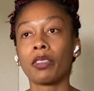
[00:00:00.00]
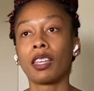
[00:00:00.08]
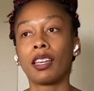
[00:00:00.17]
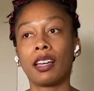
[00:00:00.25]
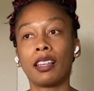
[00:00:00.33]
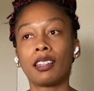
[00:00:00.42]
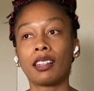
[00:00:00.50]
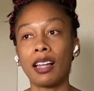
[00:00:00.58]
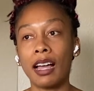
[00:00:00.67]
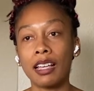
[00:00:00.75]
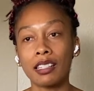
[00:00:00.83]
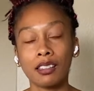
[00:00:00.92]
And the
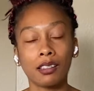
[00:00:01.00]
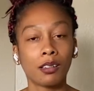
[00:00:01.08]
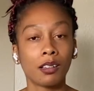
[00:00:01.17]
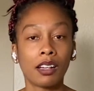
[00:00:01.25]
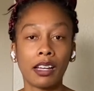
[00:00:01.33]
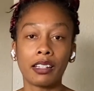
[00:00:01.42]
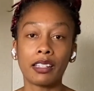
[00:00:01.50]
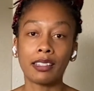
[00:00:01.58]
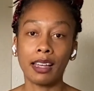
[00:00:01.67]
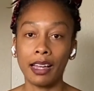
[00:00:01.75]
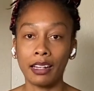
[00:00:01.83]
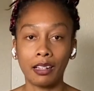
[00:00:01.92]
last little kind of
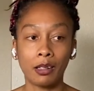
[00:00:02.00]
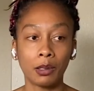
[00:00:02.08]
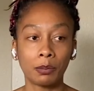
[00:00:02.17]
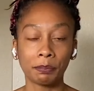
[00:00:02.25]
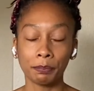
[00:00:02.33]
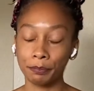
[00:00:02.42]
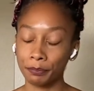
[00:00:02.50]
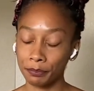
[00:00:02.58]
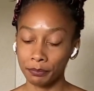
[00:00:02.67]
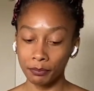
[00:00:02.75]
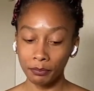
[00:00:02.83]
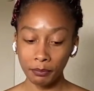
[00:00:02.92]
side note
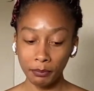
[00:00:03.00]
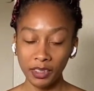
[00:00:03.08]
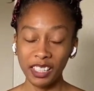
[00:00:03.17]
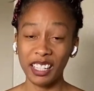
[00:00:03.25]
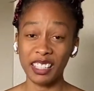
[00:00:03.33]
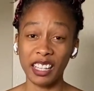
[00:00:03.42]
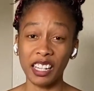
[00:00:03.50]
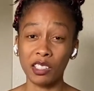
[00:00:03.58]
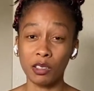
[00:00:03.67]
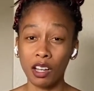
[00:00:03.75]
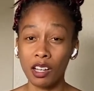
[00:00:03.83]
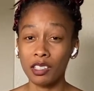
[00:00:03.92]
is that you
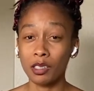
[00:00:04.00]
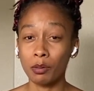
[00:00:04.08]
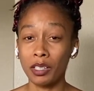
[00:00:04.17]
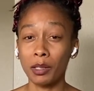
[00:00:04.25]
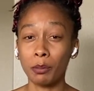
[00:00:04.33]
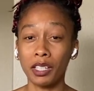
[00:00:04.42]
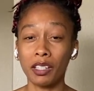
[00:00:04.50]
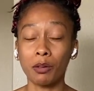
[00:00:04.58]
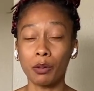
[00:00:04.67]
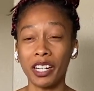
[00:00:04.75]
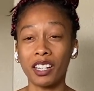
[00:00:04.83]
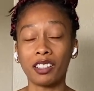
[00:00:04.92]
also want to be
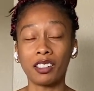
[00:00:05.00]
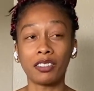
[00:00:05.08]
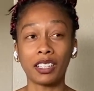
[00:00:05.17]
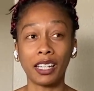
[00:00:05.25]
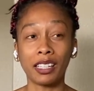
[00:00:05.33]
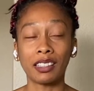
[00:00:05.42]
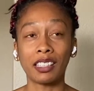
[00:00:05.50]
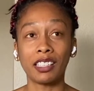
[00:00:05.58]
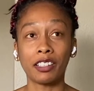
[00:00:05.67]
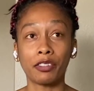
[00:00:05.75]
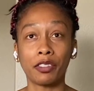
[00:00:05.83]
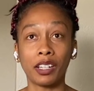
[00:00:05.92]
aware of like the
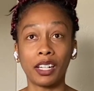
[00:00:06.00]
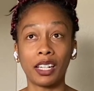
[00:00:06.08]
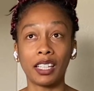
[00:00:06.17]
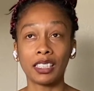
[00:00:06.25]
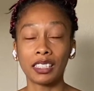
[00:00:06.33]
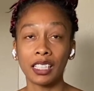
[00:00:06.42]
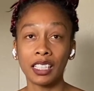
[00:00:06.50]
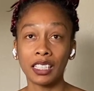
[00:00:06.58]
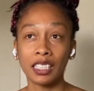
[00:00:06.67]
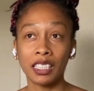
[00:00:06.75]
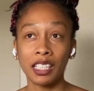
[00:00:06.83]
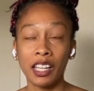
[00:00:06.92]
different
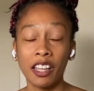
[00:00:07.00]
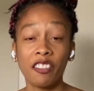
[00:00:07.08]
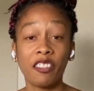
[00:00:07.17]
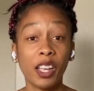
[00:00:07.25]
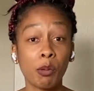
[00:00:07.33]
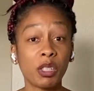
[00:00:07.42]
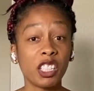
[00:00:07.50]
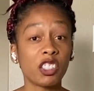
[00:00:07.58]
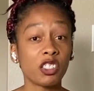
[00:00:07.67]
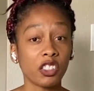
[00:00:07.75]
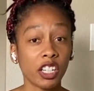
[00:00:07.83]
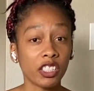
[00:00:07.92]
family
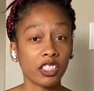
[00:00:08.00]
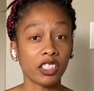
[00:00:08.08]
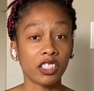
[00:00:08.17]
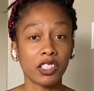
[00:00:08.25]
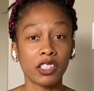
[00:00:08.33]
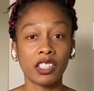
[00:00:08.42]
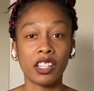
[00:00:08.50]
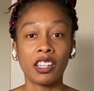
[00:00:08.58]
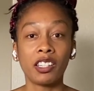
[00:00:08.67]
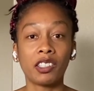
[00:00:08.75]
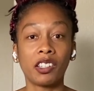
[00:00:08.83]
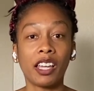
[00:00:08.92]
structures.
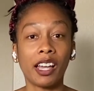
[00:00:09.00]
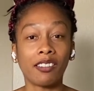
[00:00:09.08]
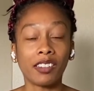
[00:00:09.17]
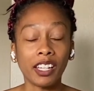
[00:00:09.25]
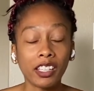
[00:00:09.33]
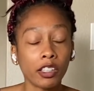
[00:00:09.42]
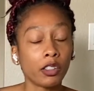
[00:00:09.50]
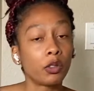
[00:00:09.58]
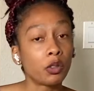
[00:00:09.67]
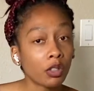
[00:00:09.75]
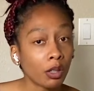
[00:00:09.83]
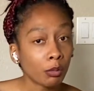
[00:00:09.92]
So you have like your
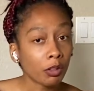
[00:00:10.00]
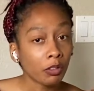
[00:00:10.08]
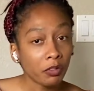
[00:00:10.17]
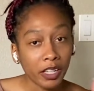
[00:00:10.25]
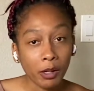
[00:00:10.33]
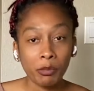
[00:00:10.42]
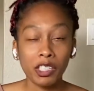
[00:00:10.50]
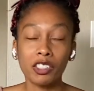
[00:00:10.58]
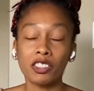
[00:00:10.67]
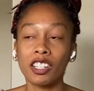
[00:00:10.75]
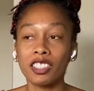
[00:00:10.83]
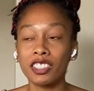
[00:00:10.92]
normal family
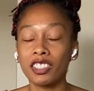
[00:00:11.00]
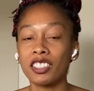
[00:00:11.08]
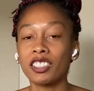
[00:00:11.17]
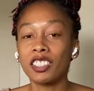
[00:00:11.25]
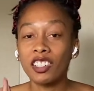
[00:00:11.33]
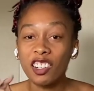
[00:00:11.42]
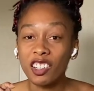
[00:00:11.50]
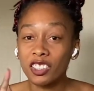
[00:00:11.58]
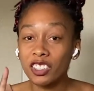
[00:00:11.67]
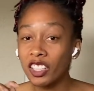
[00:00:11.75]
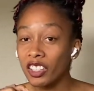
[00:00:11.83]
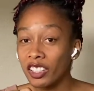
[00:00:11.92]
structures and your
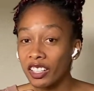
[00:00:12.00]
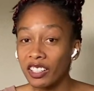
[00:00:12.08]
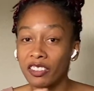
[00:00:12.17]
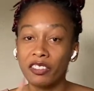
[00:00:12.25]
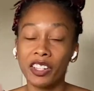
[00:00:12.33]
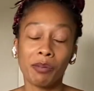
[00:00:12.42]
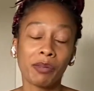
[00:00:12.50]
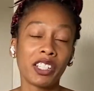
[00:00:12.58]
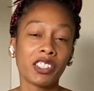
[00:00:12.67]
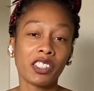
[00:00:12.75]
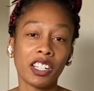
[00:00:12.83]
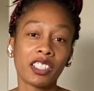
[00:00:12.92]
alternative family
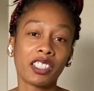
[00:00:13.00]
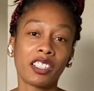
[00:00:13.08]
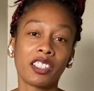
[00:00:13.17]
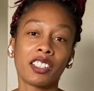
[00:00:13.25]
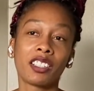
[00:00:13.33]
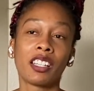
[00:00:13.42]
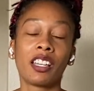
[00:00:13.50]
structures.